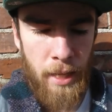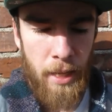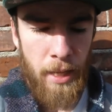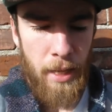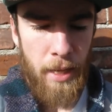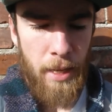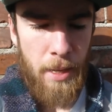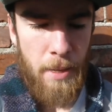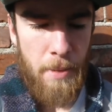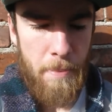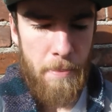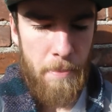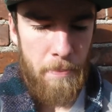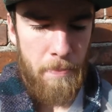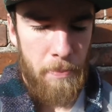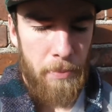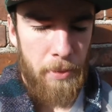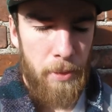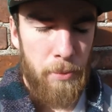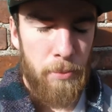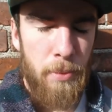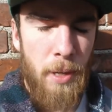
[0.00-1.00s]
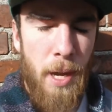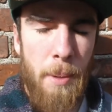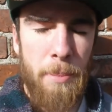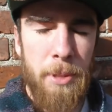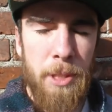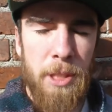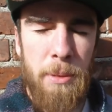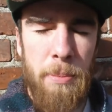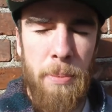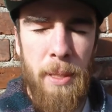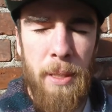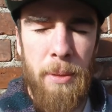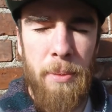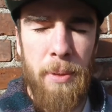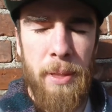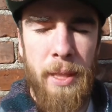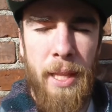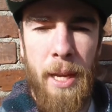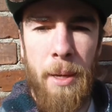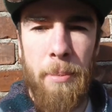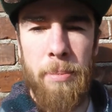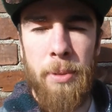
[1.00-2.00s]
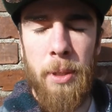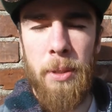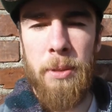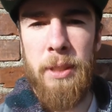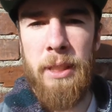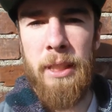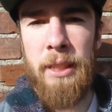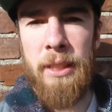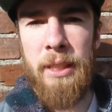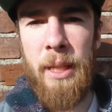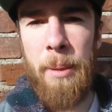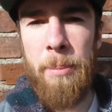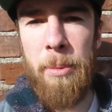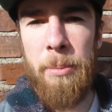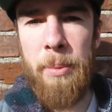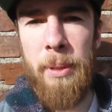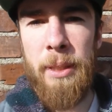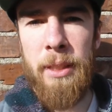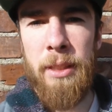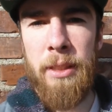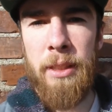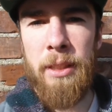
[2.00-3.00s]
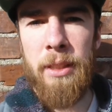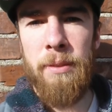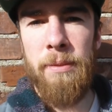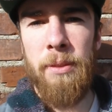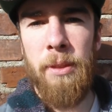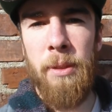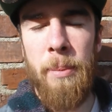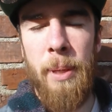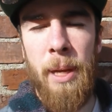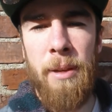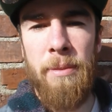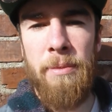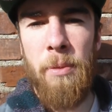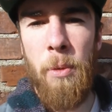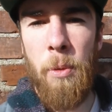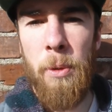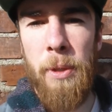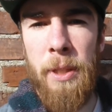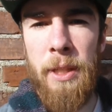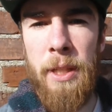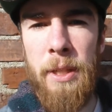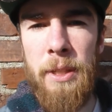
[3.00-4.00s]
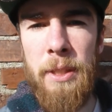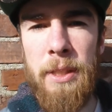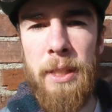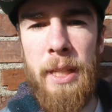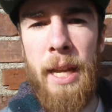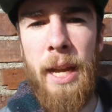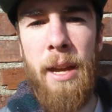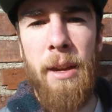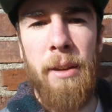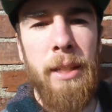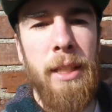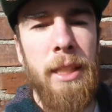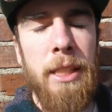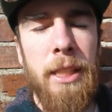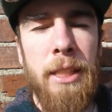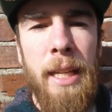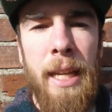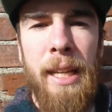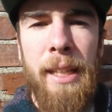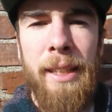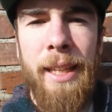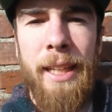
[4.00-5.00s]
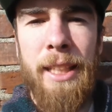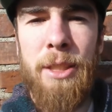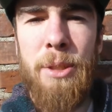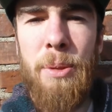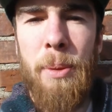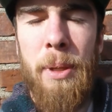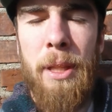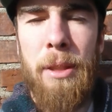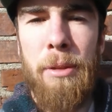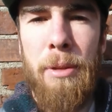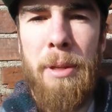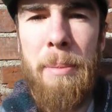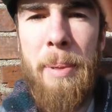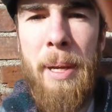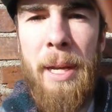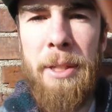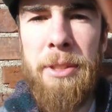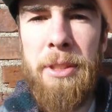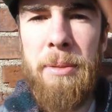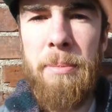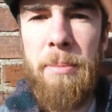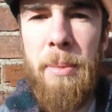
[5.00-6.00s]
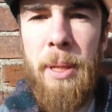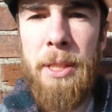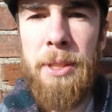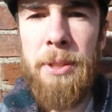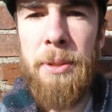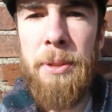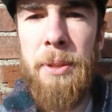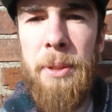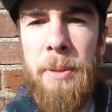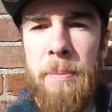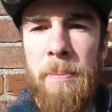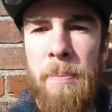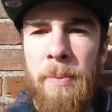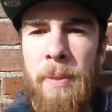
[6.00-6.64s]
Um, Robert's been without protein supplements for about four years now, and he's gained like twenty-three pounds of muscle.